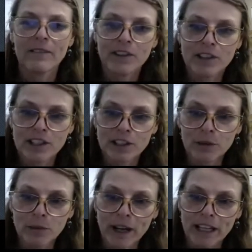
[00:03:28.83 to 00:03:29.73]
Those
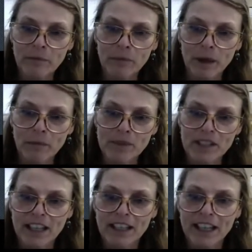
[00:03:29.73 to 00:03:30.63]
little white bumps
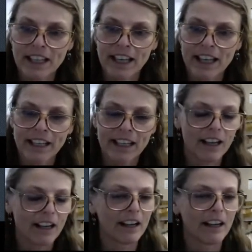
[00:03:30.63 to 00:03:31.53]
that they get
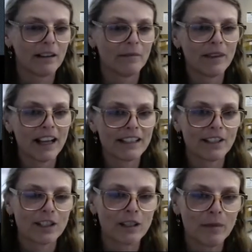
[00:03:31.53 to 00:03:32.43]
as
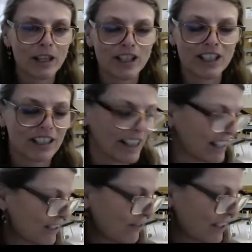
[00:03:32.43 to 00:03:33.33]
their sebaceous
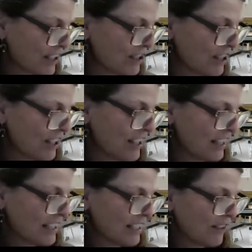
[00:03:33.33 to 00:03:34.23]
glands finish
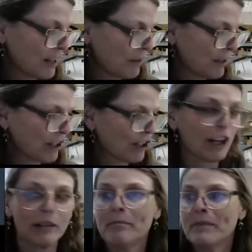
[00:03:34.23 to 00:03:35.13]
developing are
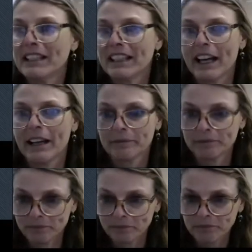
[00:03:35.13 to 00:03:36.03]
called milia.
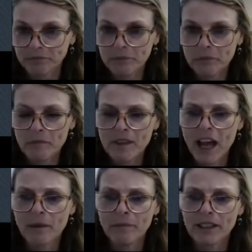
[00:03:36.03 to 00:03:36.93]

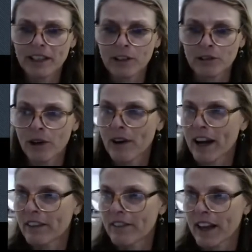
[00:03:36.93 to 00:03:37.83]
But they'll grow
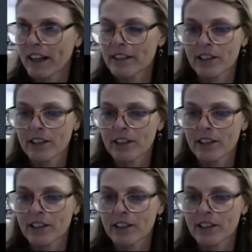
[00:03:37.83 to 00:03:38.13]
out of that.